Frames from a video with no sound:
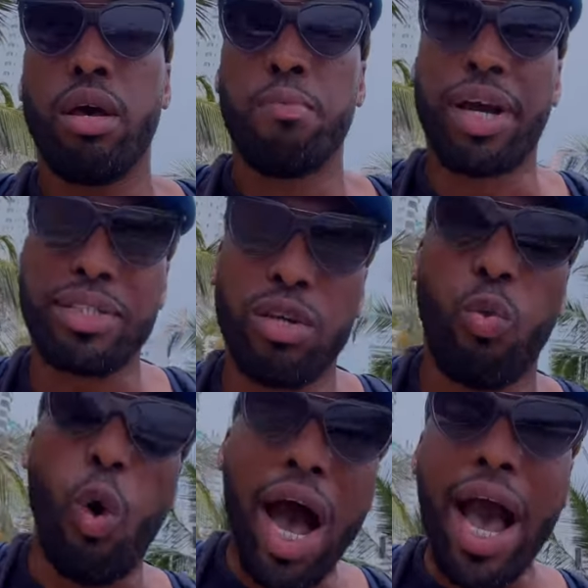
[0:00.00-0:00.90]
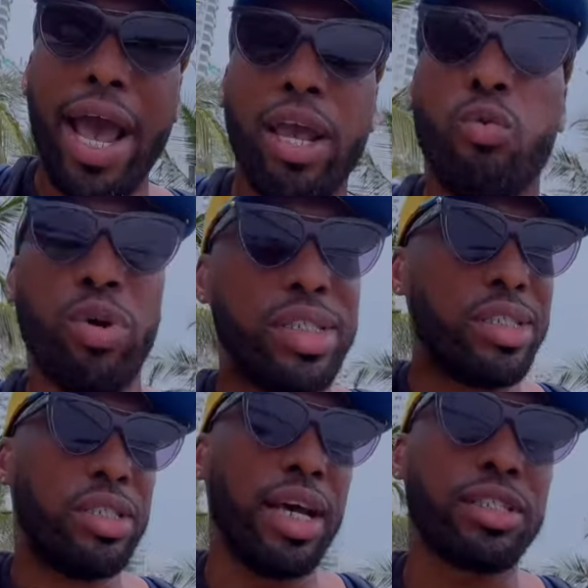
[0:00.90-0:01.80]
Because the why was
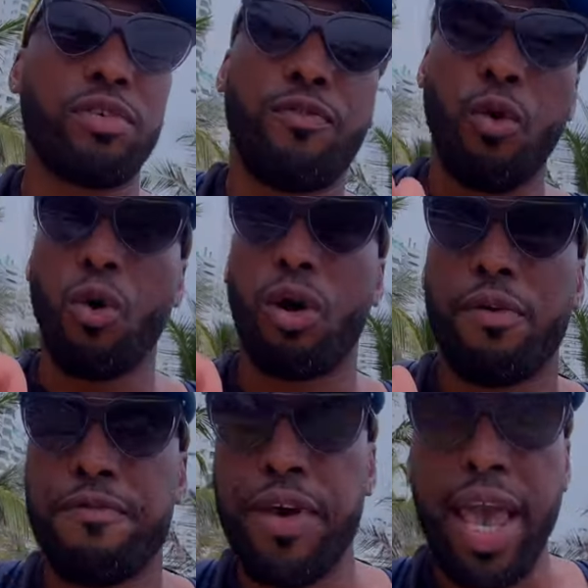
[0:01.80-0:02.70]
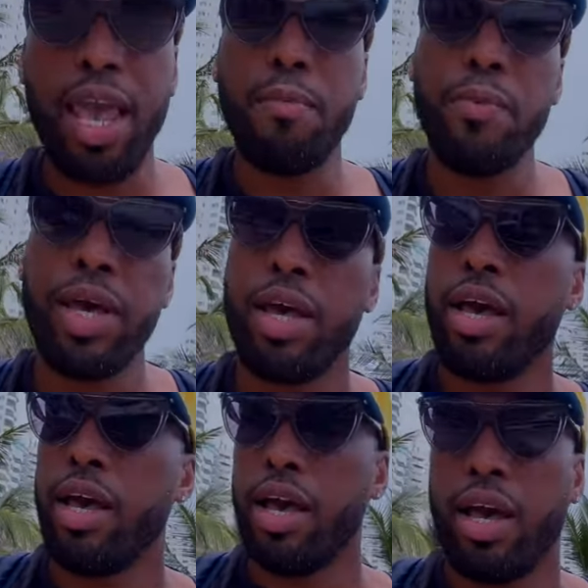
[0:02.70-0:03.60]
just for fame
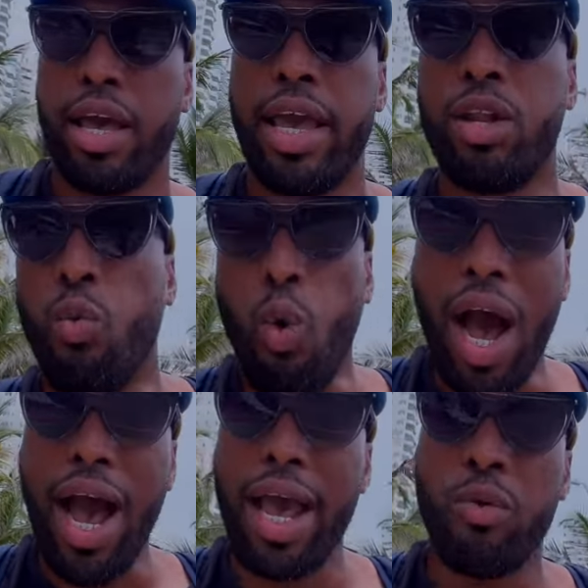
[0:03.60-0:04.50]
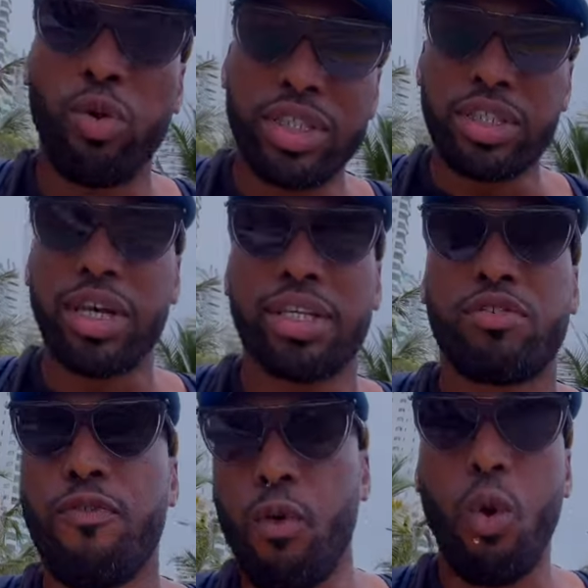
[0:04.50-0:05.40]
and the why was just
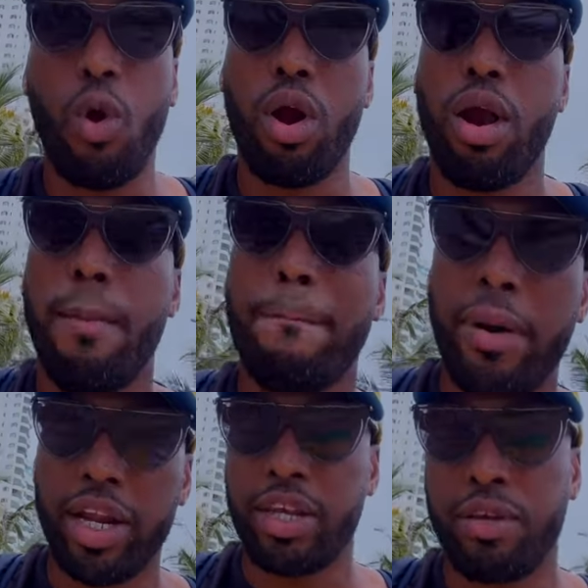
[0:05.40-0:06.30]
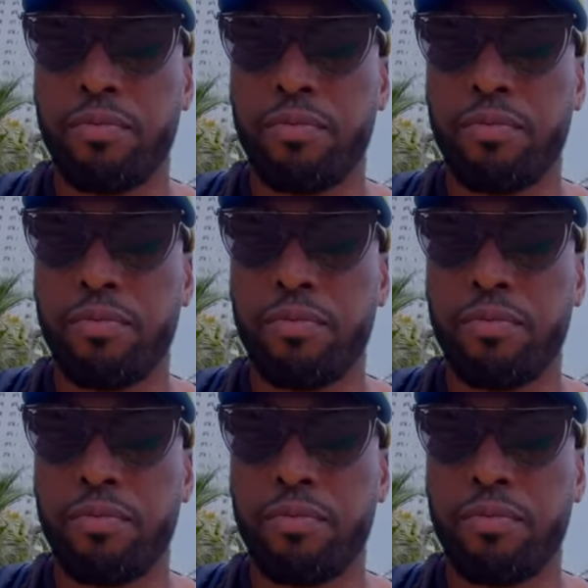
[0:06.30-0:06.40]
for money.